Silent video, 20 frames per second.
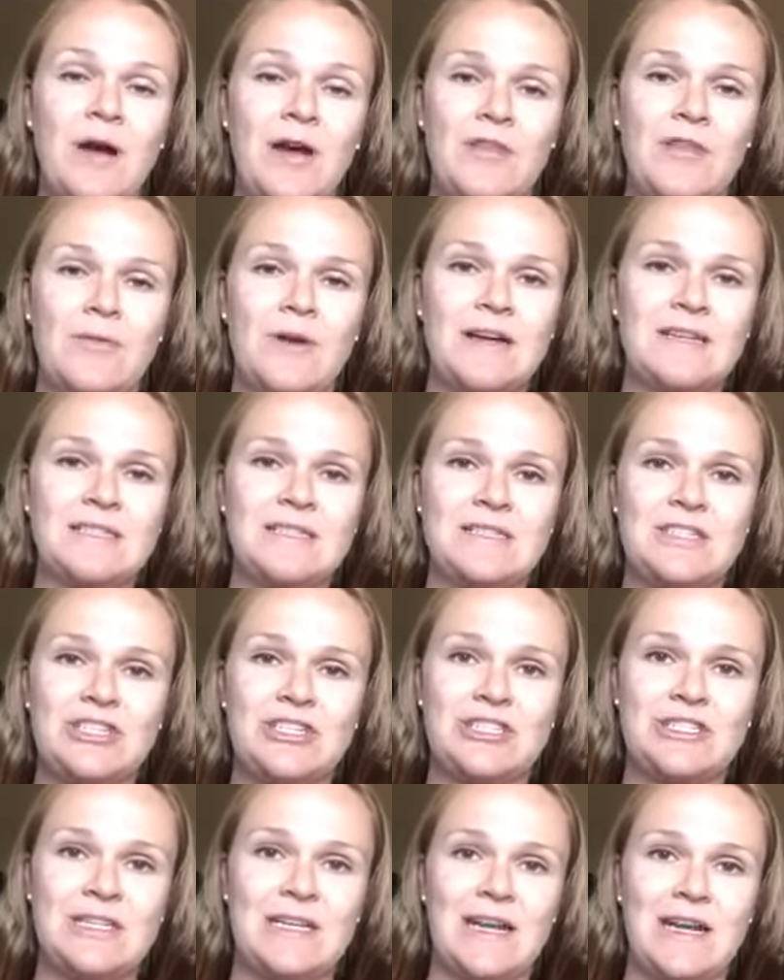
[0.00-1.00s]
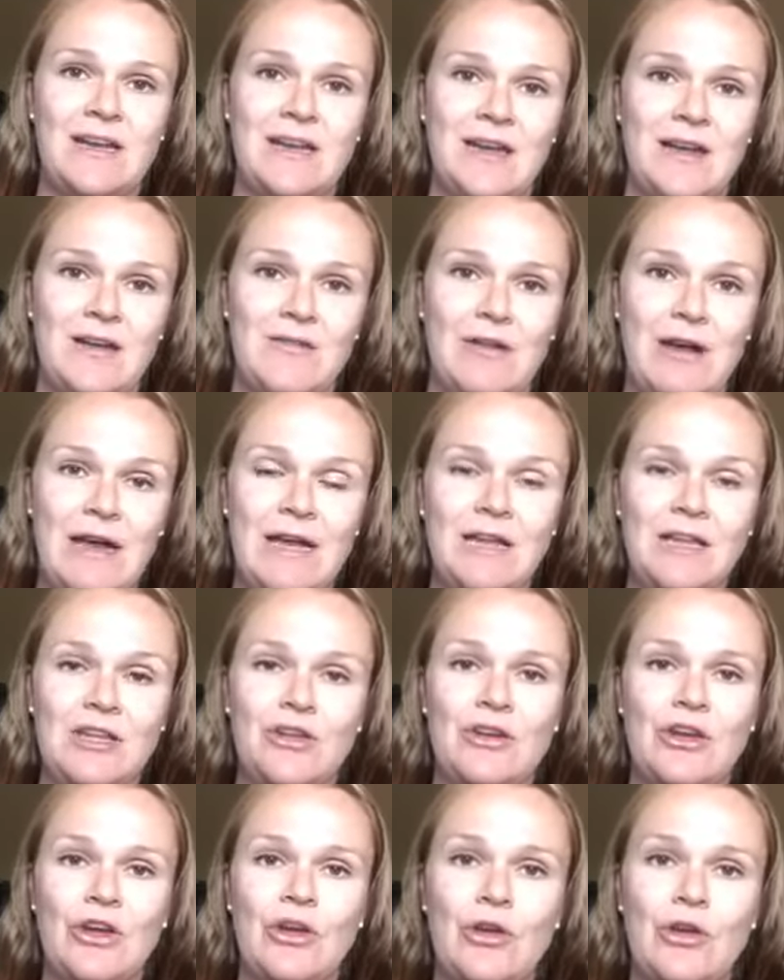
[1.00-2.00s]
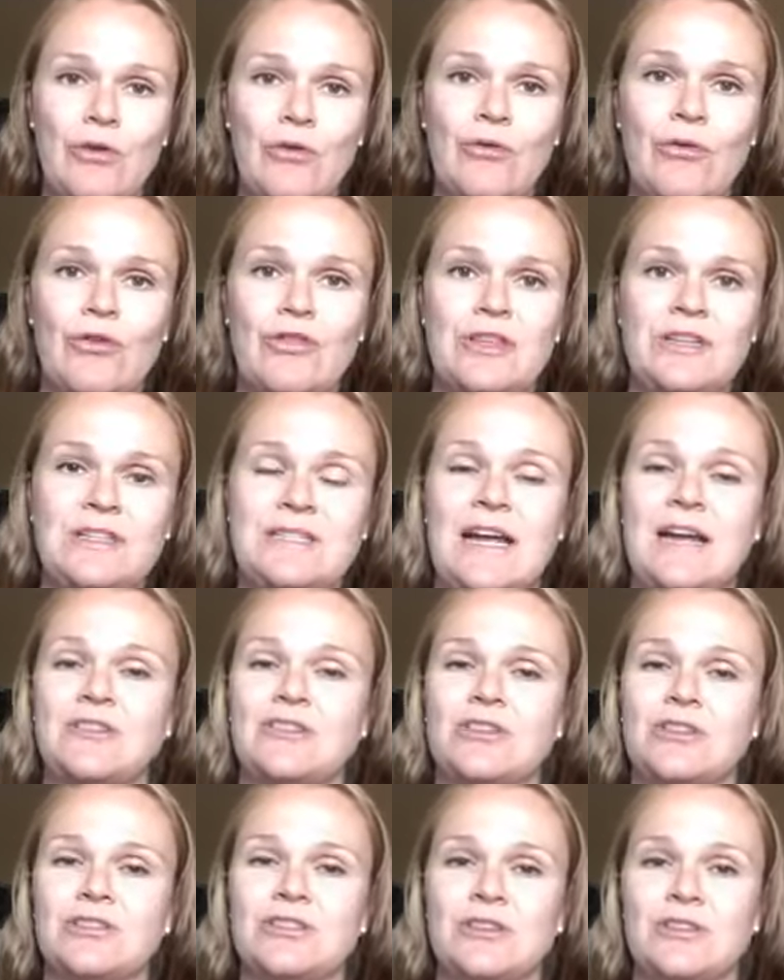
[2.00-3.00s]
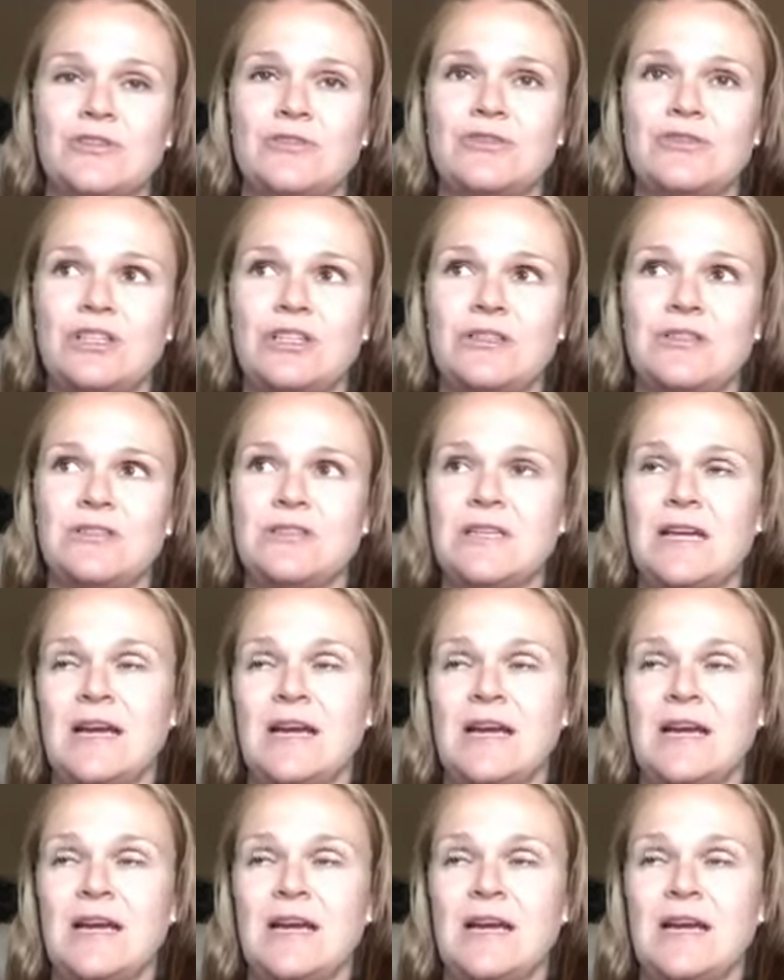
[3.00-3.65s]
Otherwise, it's just an idea, right? You can Google these natural solutions